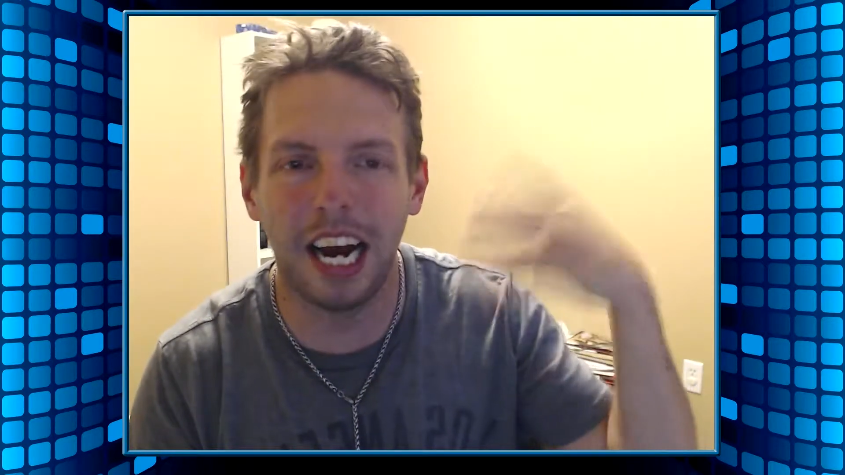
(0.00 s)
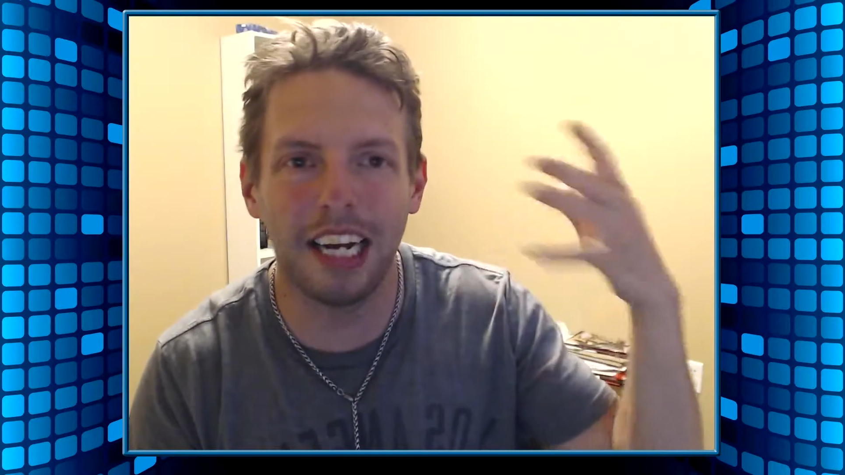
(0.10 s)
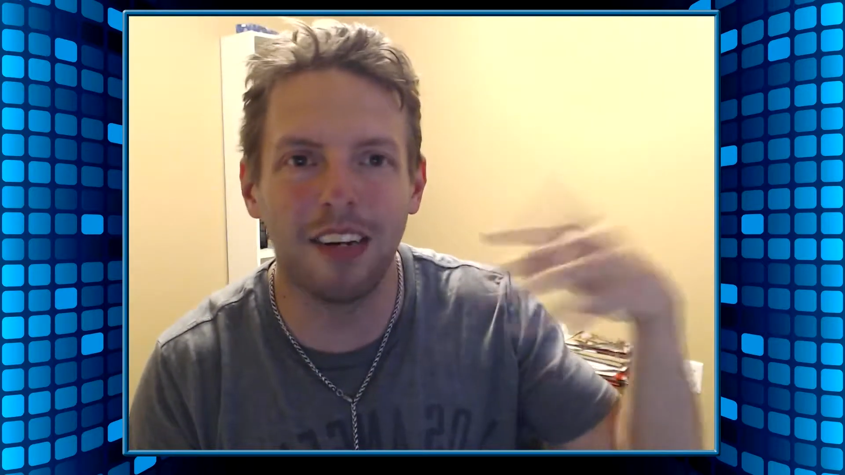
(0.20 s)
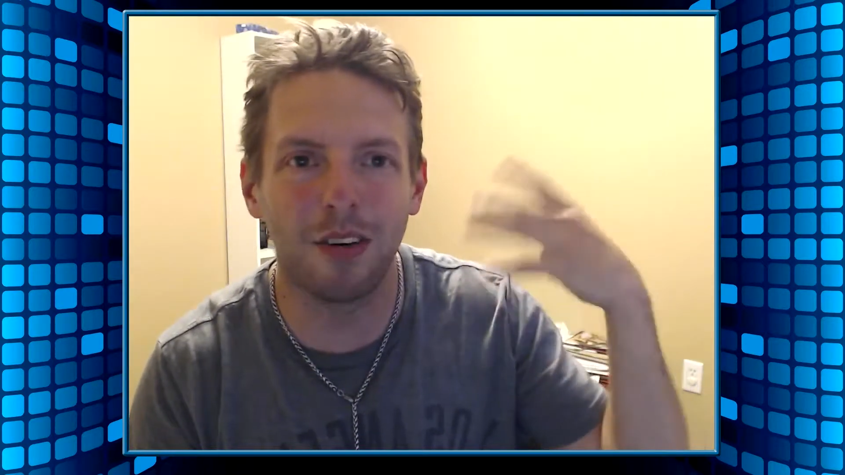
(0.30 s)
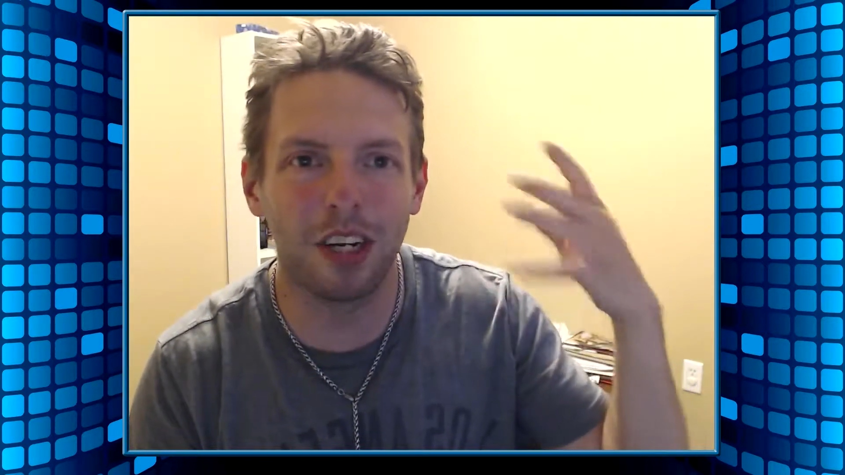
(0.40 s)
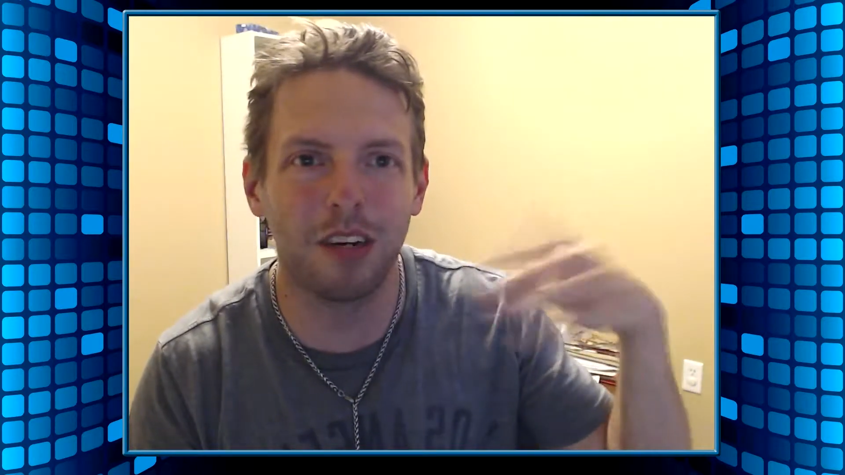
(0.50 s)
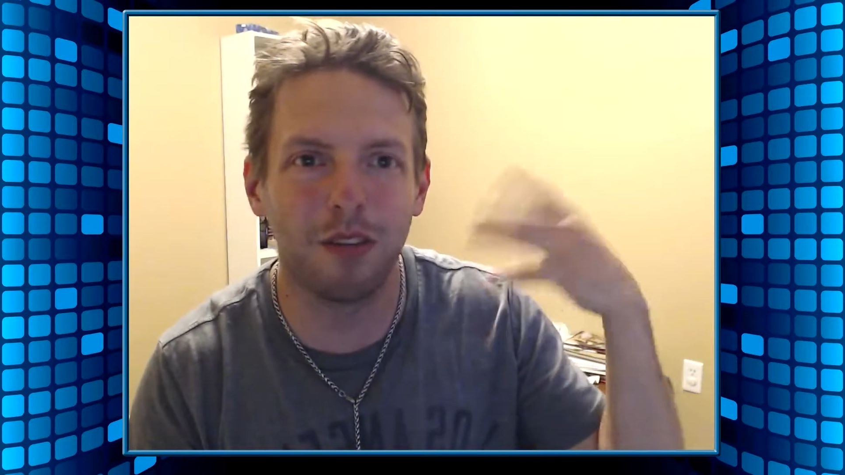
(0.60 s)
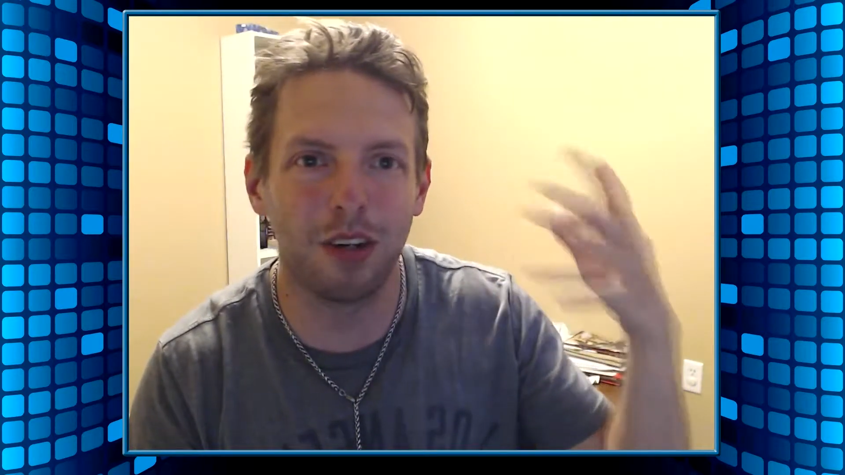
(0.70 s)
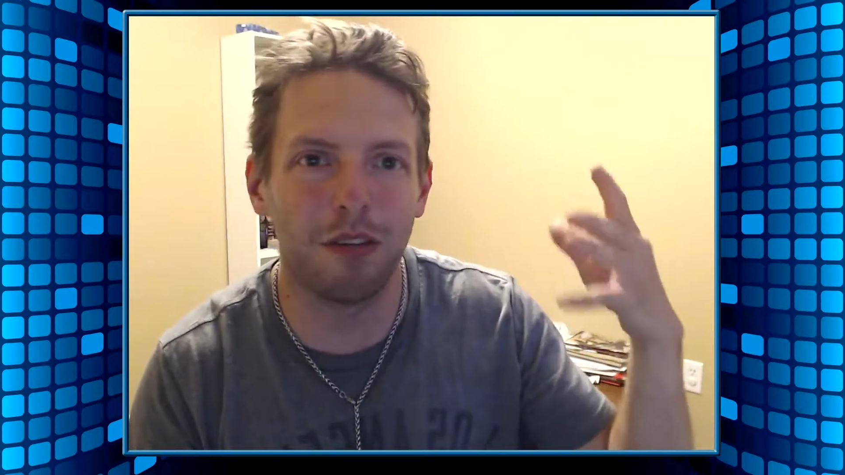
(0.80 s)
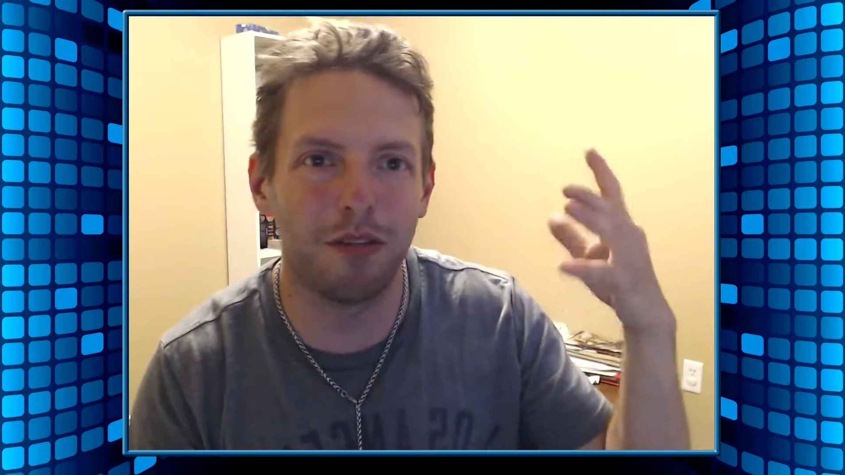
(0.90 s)
I don't get a
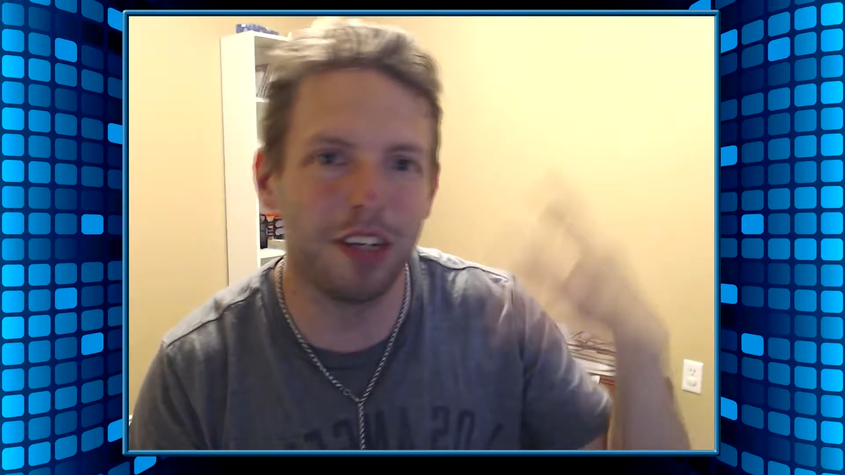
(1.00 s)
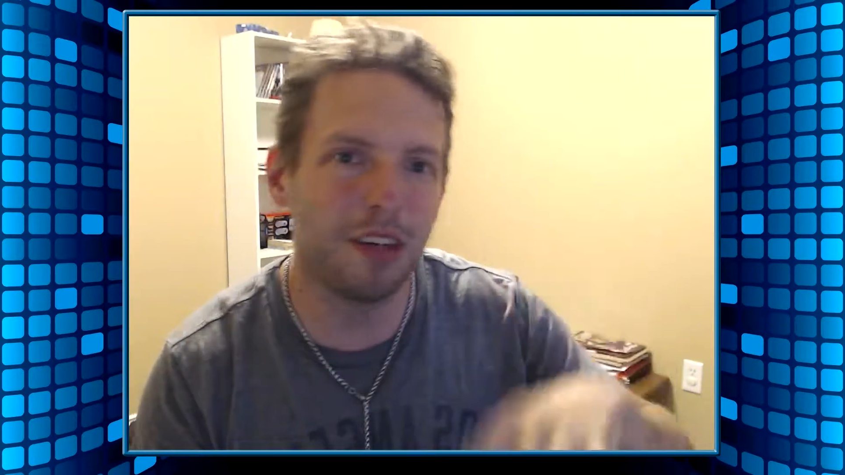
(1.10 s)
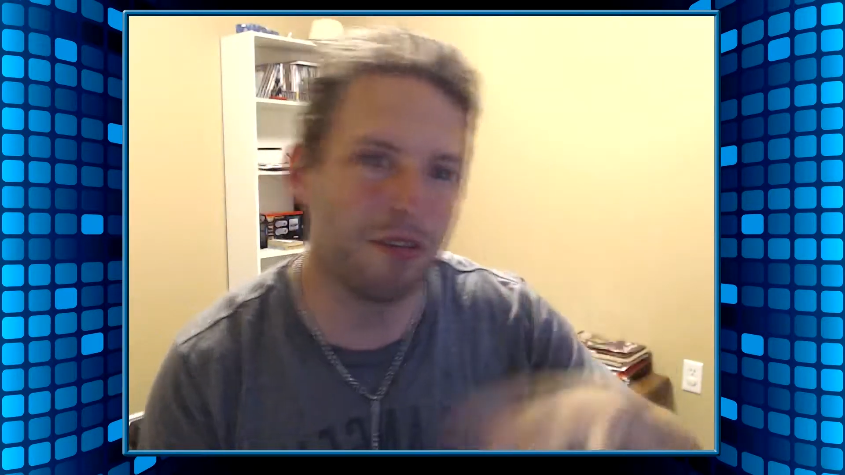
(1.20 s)
real feel